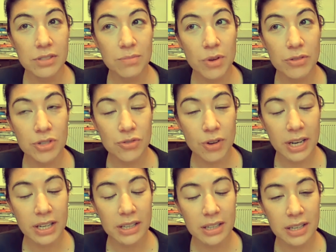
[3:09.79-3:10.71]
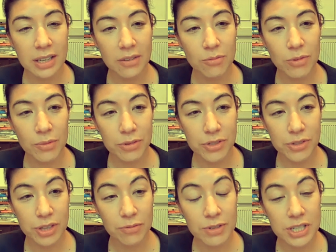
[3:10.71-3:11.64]
most strikingly when we're
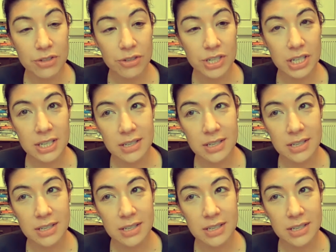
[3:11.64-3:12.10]
doing research